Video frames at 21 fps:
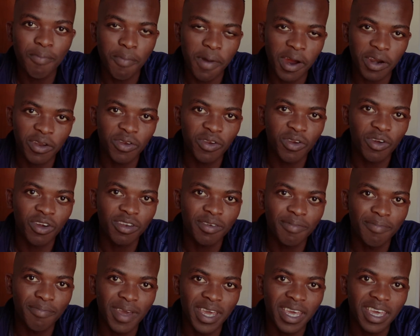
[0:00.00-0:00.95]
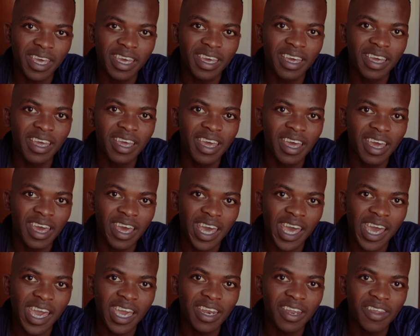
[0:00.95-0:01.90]
but you're not making
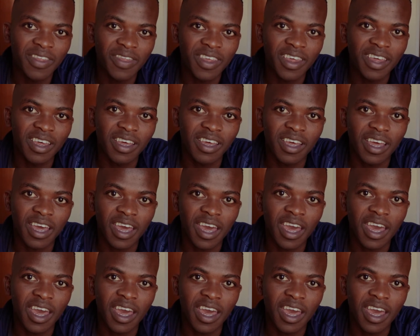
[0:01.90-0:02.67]
anything